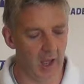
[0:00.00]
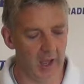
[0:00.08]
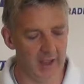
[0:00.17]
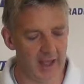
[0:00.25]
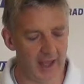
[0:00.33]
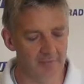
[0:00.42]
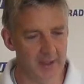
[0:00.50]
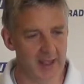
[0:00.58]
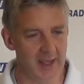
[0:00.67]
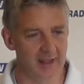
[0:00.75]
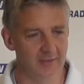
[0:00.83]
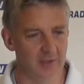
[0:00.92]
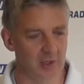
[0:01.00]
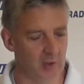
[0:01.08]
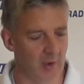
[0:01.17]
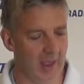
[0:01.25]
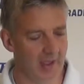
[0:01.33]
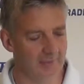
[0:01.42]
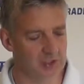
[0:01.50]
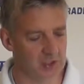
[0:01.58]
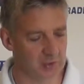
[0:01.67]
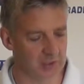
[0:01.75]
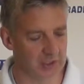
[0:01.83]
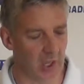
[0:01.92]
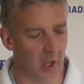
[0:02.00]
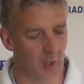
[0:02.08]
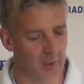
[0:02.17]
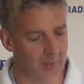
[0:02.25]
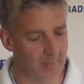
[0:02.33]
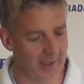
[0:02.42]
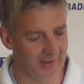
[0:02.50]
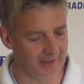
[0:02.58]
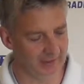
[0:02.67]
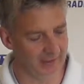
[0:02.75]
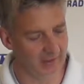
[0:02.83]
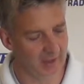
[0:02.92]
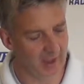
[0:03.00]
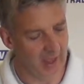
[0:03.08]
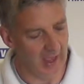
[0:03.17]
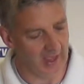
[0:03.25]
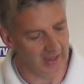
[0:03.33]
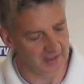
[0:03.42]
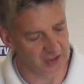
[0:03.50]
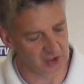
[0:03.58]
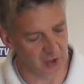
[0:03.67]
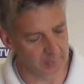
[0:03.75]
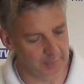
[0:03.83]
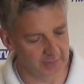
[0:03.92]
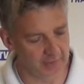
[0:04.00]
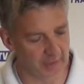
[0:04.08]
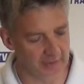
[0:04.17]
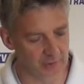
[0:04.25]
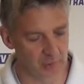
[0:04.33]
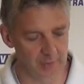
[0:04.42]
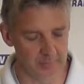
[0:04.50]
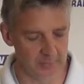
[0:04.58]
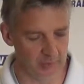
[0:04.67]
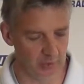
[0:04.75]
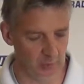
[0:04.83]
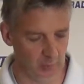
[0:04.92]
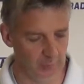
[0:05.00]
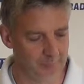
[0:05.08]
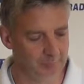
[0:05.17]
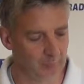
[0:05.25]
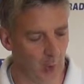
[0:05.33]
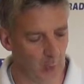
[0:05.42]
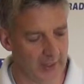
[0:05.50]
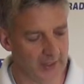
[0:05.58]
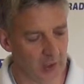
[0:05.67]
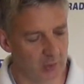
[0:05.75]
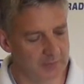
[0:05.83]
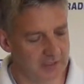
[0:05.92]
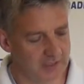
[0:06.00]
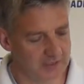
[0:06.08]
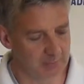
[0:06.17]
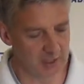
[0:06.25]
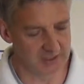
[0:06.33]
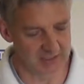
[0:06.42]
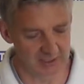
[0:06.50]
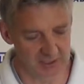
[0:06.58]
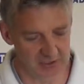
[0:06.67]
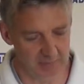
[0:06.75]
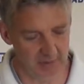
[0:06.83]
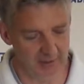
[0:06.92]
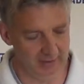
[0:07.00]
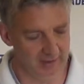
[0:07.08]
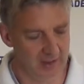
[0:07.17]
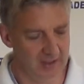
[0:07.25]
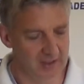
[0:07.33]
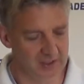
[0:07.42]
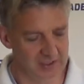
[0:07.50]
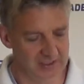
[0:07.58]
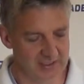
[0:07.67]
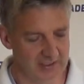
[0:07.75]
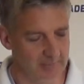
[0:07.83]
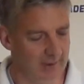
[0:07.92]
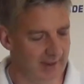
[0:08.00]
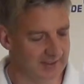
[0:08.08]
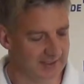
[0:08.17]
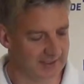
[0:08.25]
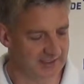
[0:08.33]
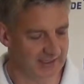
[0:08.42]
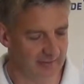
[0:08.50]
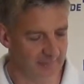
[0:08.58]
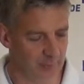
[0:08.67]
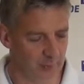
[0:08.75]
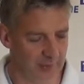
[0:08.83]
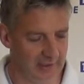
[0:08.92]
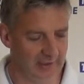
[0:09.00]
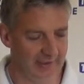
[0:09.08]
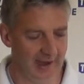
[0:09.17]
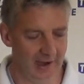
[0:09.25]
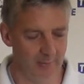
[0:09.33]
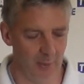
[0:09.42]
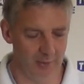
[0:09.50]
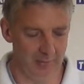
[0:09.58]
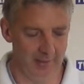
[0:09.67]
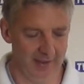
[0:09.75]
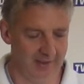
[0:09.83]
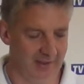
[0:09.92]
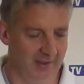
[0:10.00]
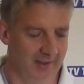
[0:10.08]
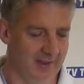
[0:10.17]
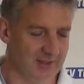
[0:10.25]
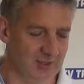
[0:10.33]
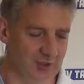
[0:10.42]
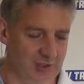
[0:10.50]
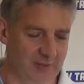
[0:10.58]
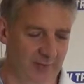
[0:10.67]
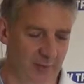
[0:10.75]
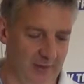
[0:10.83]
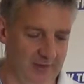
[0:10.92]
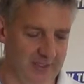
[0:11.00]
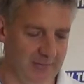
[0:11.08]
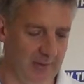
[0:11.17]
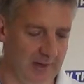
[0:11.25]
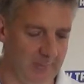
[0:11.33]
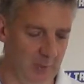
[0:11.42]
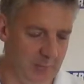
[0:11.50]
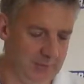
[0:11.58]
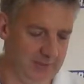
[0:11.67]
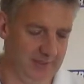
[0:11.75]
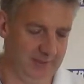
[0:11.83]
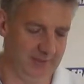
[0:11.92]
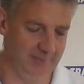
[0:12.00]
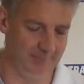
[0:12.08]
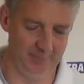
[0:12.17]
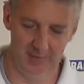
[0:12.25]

Hi, I have in my hand here a heavy duty automatic uh, stripping and crimping tool. Okay, it comes in this presentation pack. You just see plastic seal in front and a little carver on the back. So just for display purposes,